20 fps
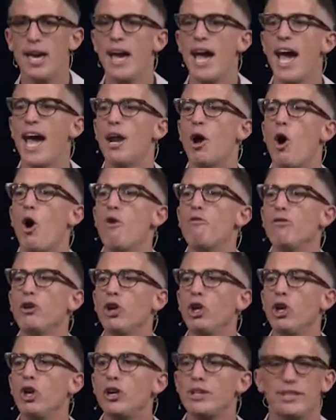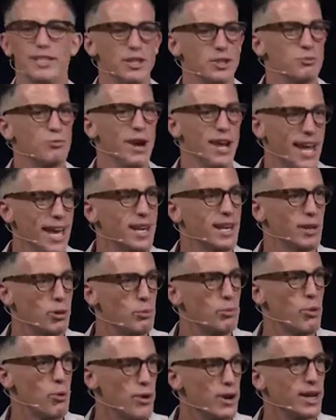had overlooked this redheaded little
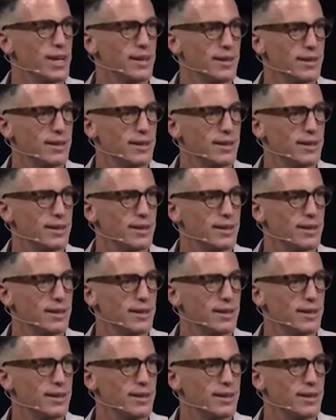boy.